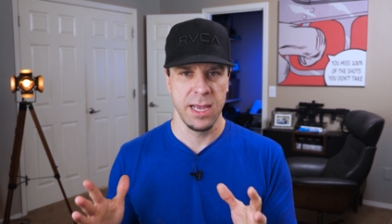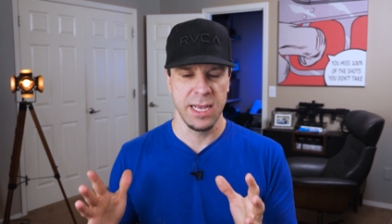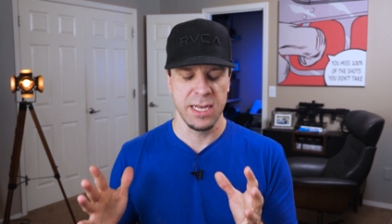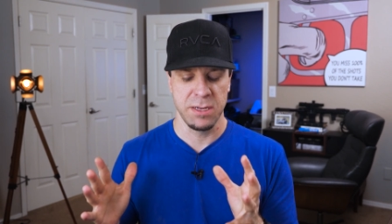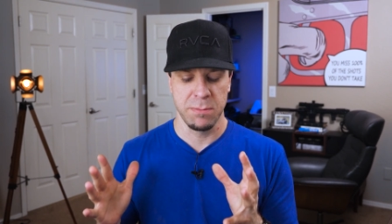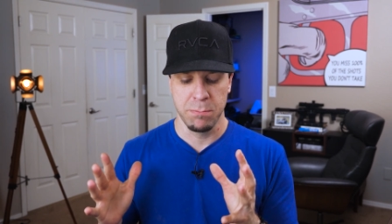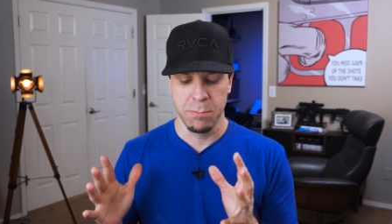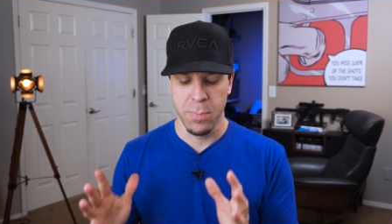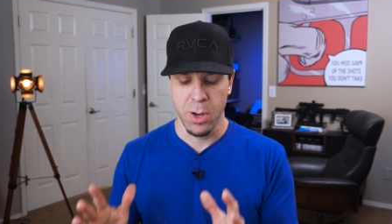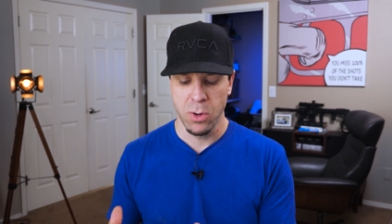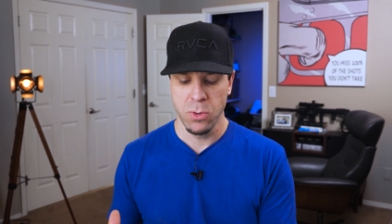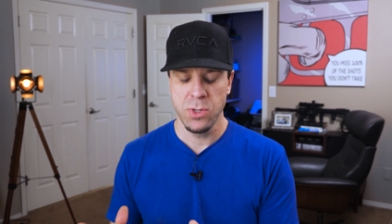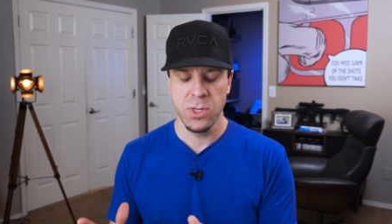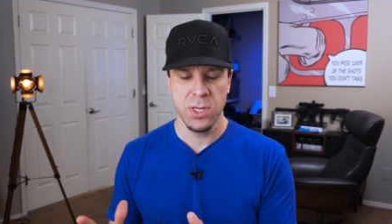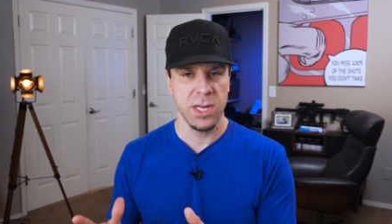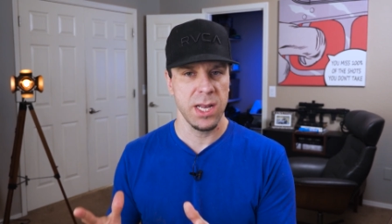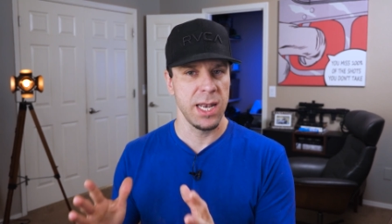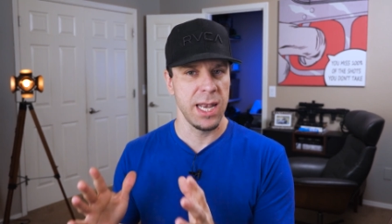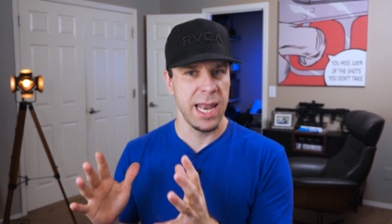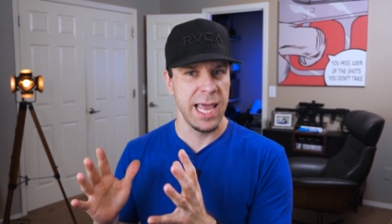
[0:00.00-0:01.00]
as
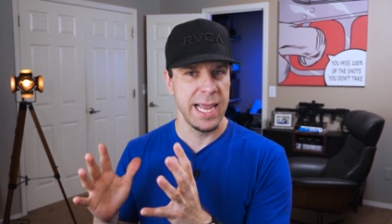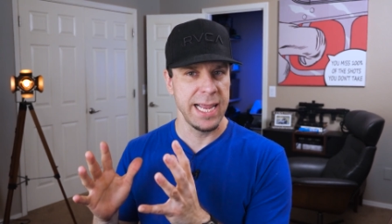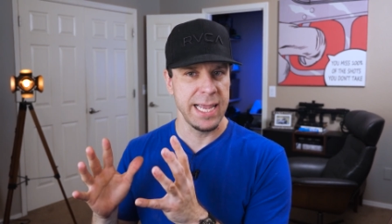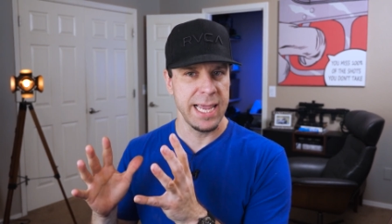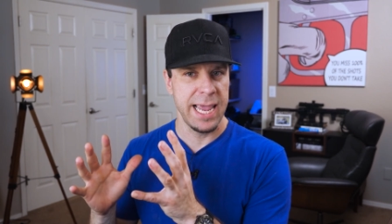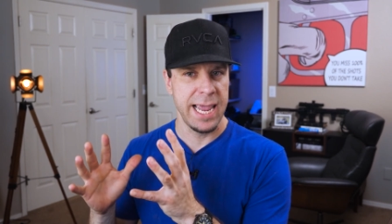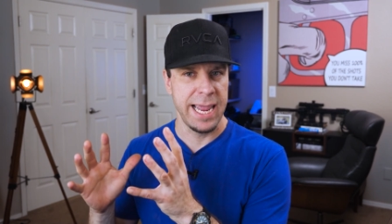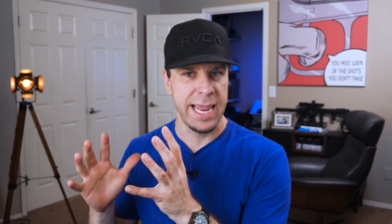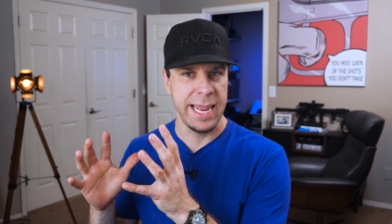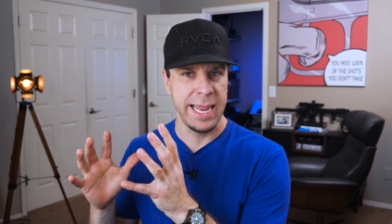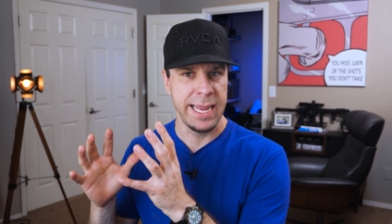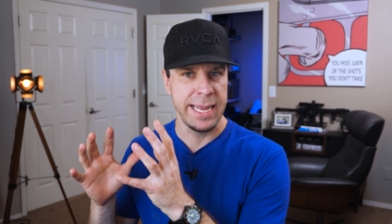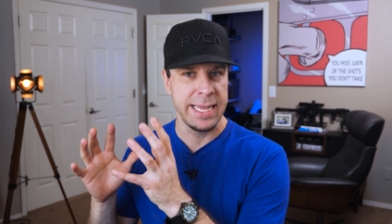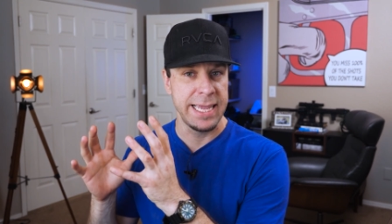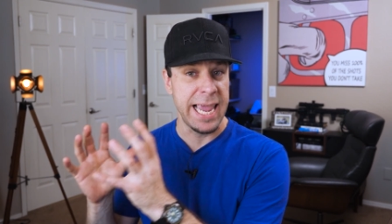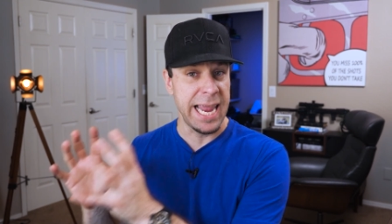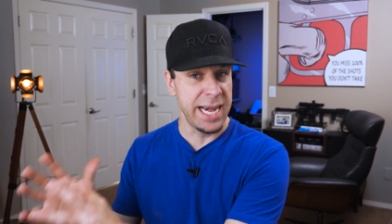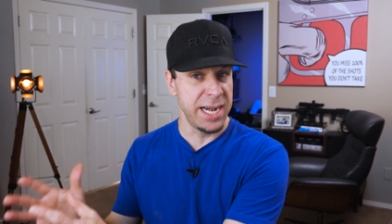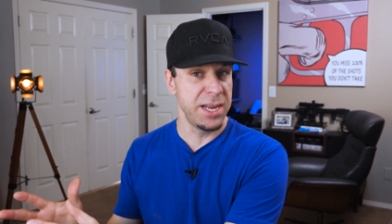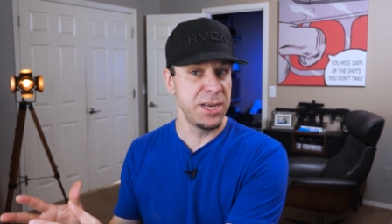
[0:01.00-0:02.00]
most like a
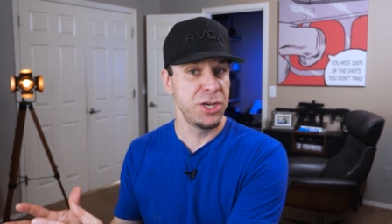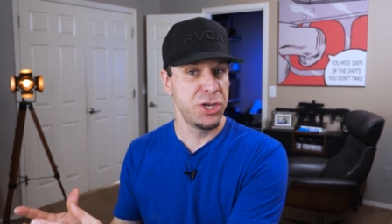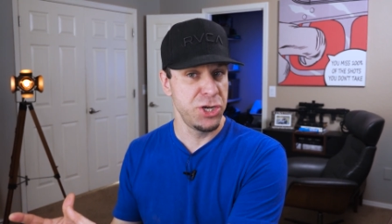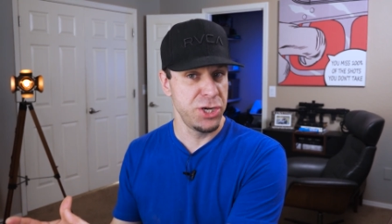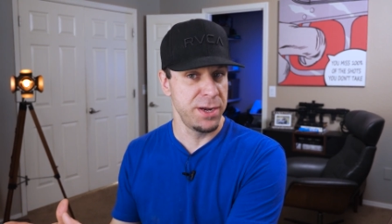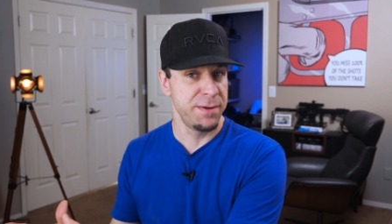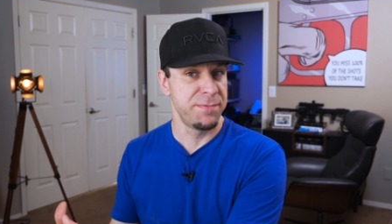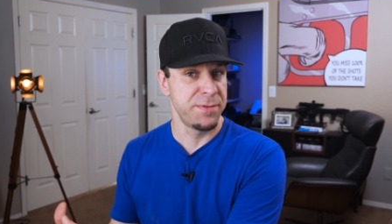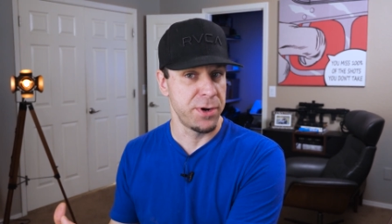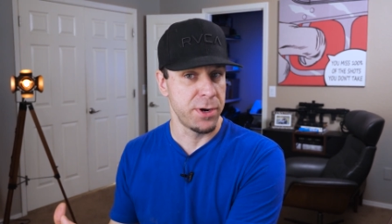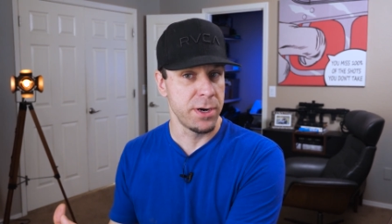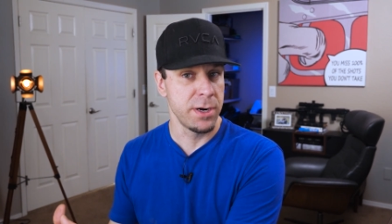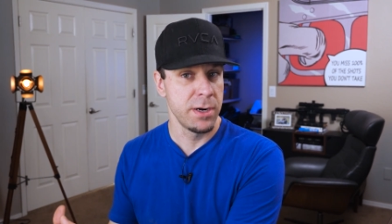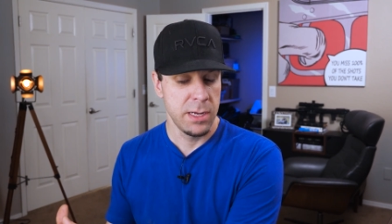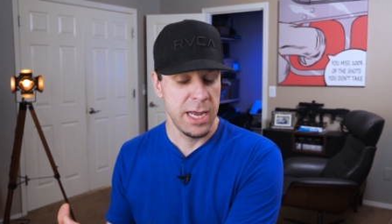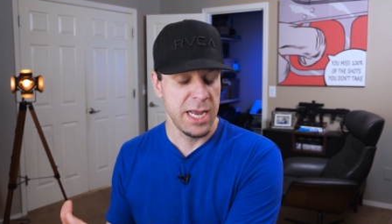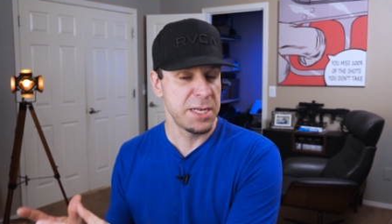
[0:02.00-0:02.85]
gated shifter